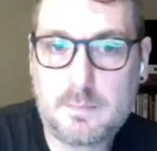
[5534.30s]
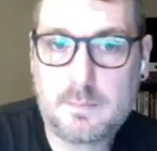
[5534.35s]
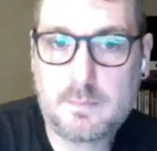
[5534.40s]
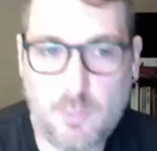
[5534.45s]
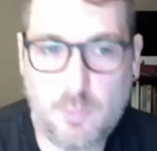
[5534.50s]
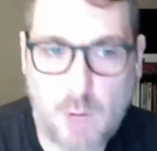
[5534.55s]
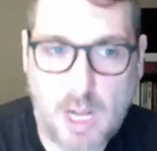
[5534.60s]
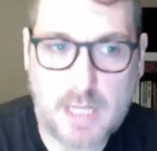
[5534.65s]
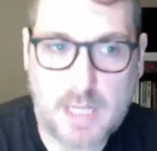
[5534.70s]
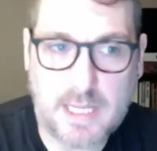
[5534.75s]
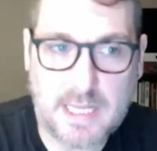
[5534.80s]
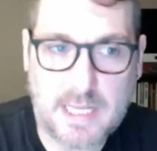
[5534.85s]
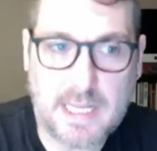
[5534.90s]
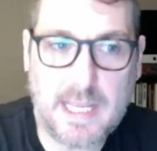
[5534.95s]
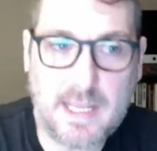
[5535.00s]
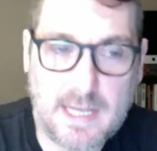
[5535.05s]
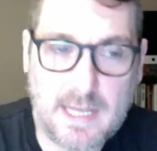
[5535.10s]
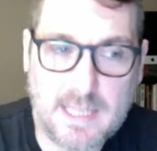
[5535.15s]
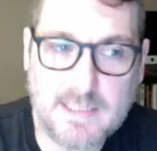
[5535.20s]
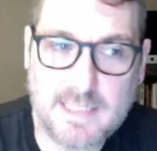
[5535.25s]
this is one of the
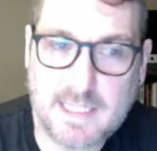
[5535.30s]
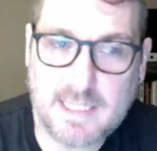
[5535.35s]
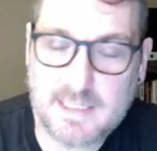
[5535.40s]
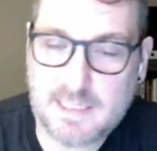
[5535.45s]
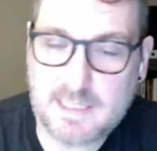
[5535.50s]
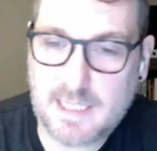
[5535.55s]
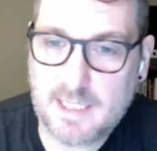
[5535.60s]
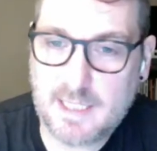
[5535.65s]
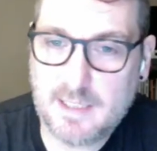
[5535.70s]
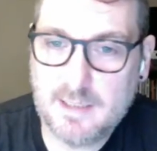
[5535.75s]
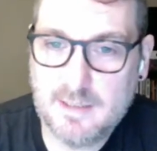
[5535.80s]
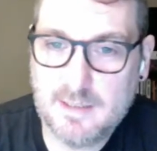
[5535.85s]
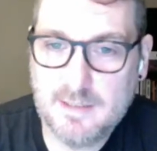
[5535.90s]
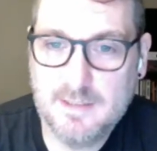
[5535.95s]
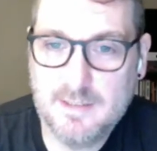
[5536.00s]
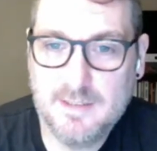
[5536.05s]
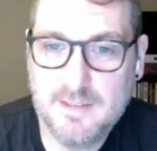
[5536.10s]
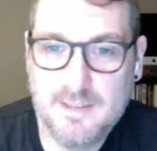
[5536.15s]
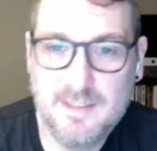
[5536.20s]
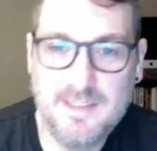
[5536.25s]
things that. Say
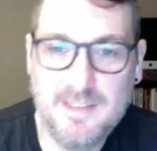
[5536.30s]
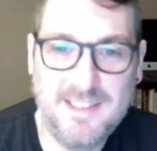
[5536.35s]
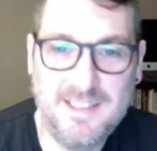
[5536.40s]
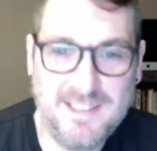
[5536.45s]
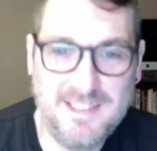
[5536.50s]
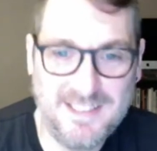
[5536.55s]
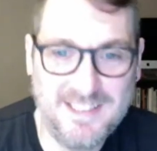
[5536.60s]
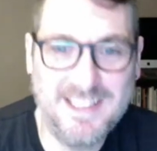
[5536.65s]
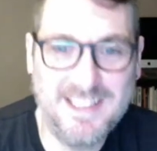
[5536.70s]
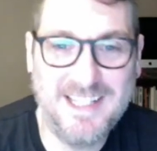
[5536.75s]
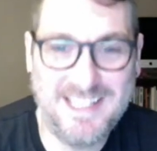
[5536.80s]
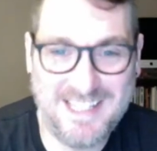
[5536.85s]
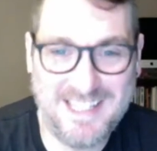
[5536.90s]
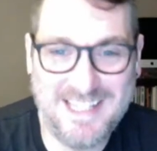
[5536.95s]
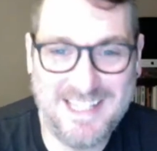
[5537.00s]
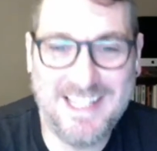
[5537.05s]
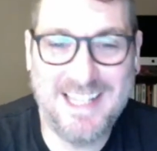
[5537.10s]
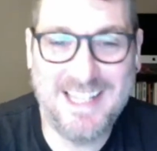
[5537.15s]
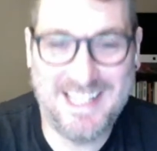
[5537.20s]
grokking it exactly